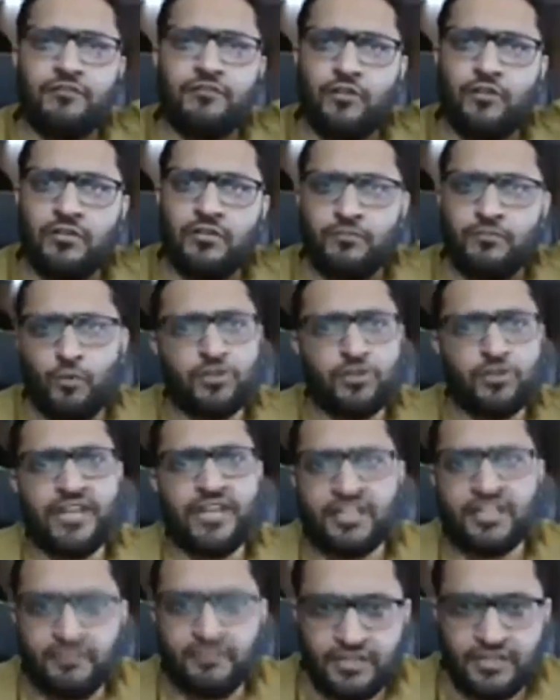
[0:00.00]
for both the
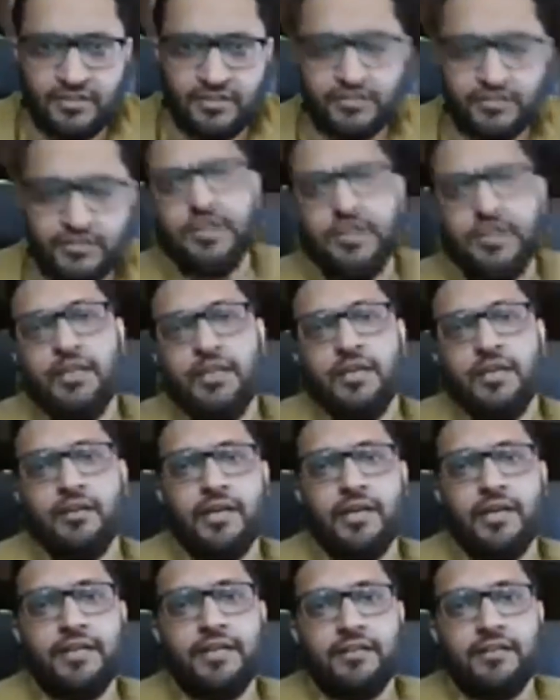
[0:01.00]
activities,
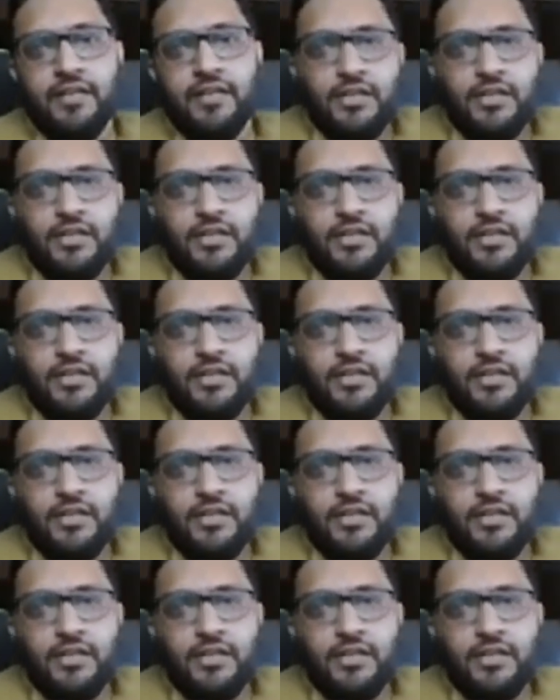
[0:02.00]
right?